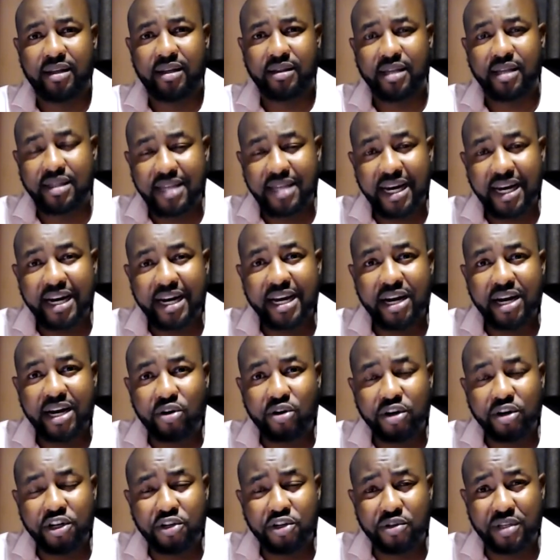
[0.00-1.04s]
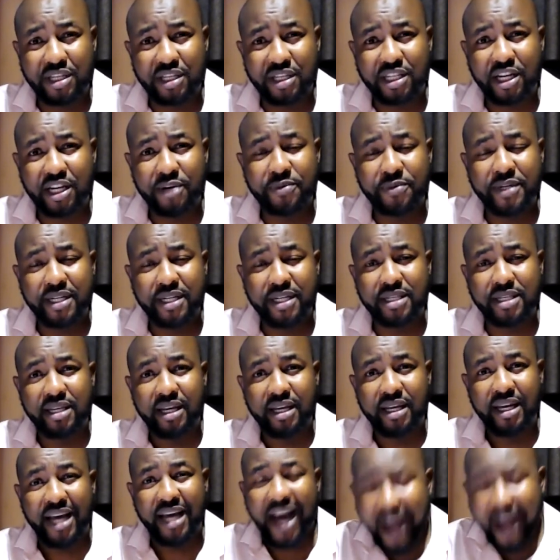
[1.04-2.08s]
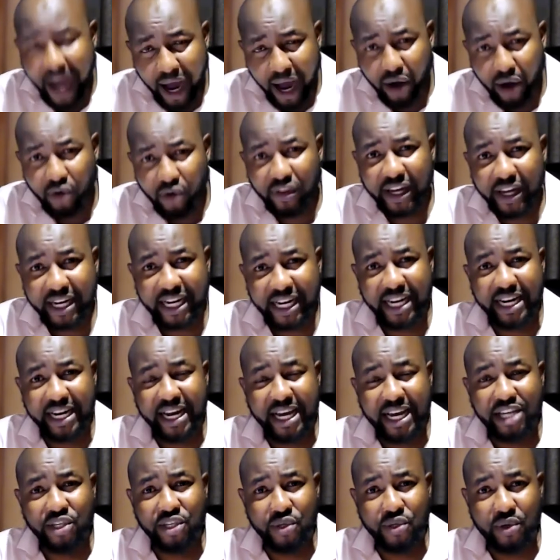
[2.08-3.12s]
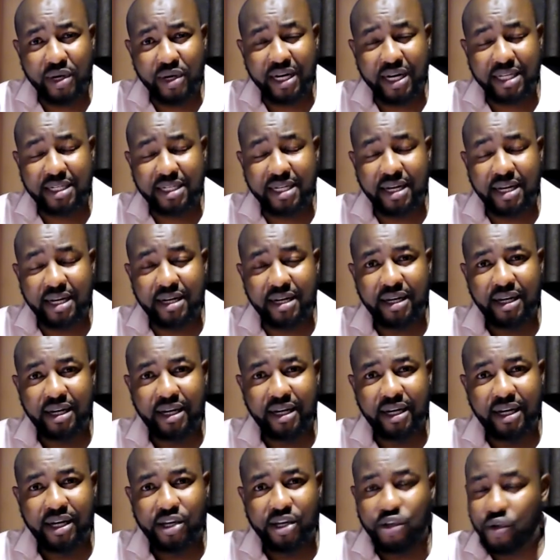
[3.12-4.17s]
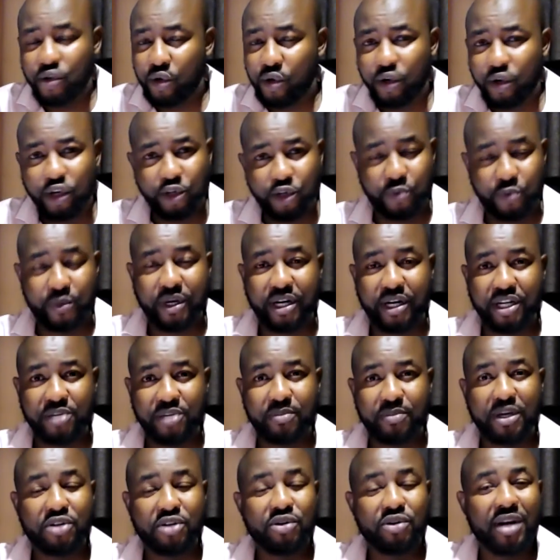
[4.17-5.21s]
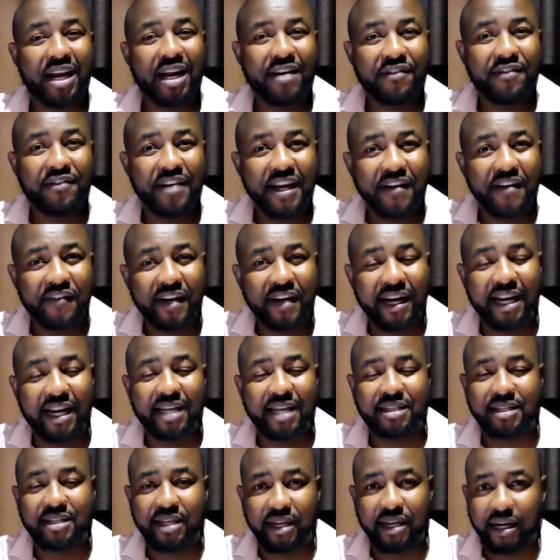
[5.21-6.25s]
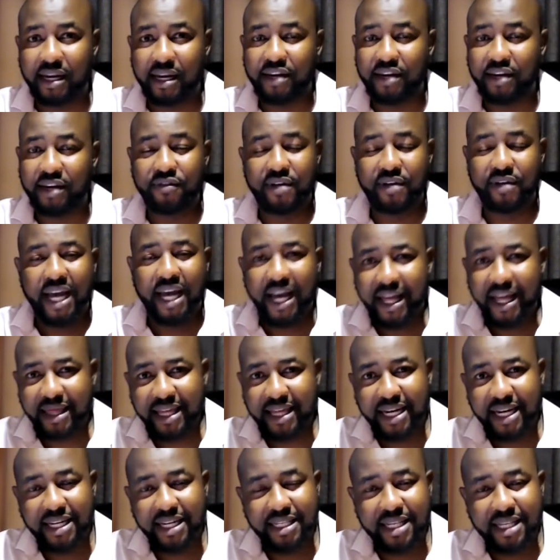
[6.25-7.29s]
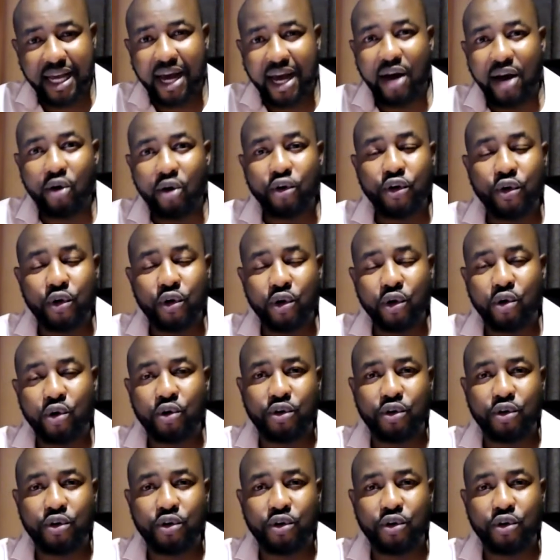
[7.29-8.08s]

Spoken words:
the third day according to the scriptures, how that I die, you understand, you'll not perish, but you'll have everlasting life. And that is how you know